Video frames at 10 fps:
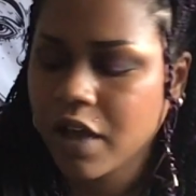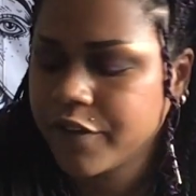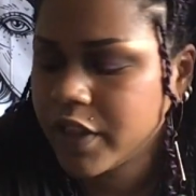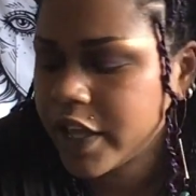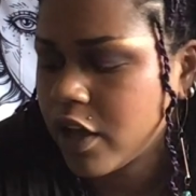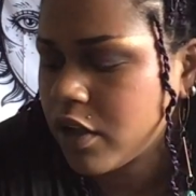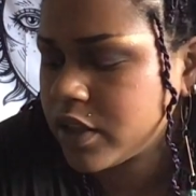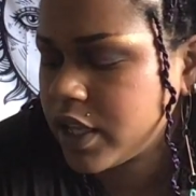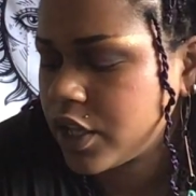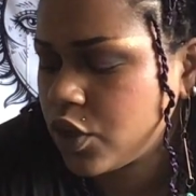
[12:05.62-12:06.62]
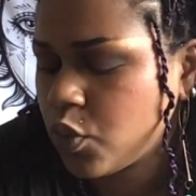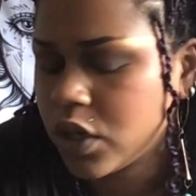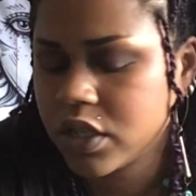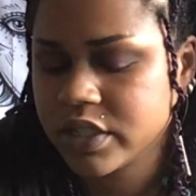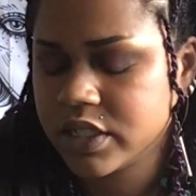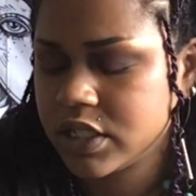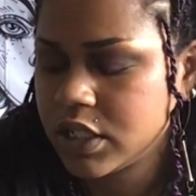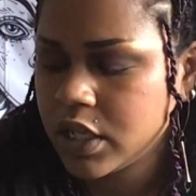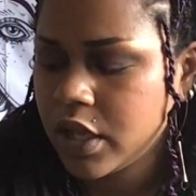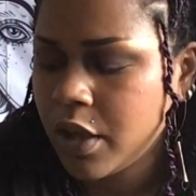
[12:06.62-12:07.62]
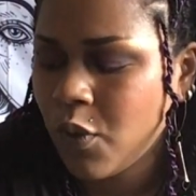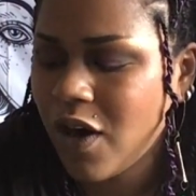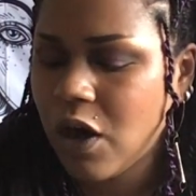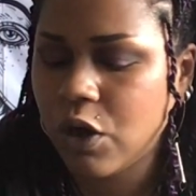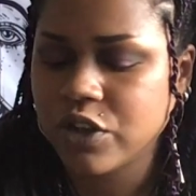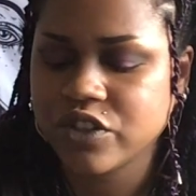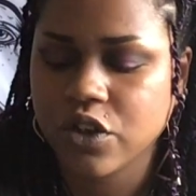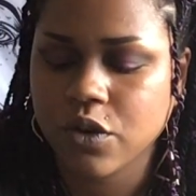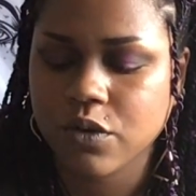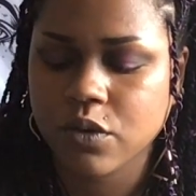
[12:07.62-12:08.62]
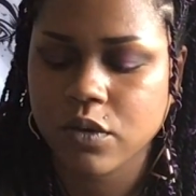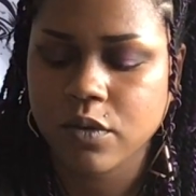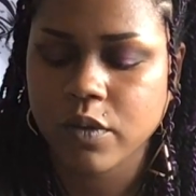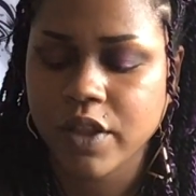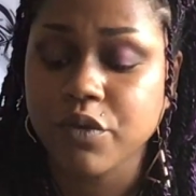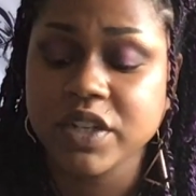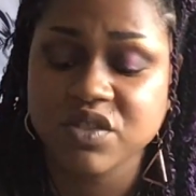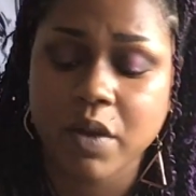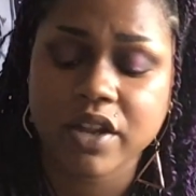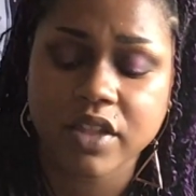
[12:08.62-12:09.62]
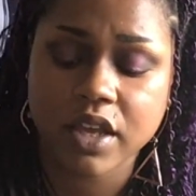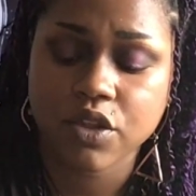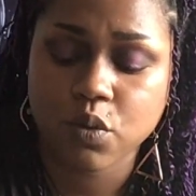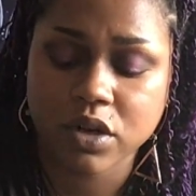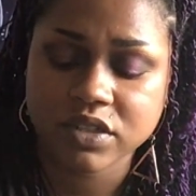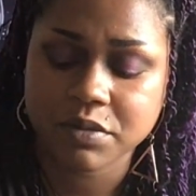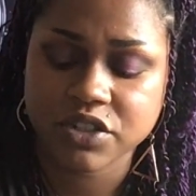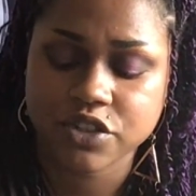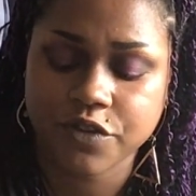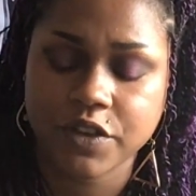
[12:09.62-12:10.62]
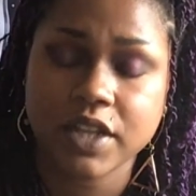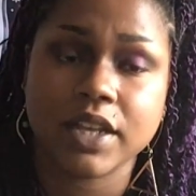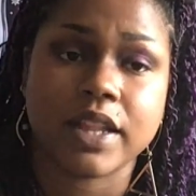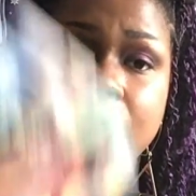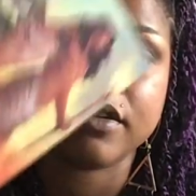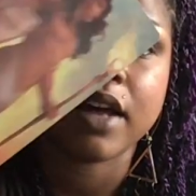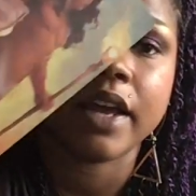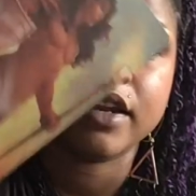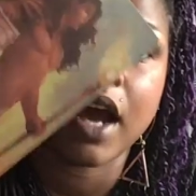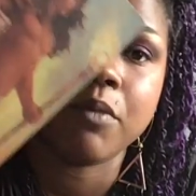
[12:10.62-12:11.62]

I feel like y'all are thinking the worst, while also, and the reason why you're thinking the worst, because you're feeling that kind of,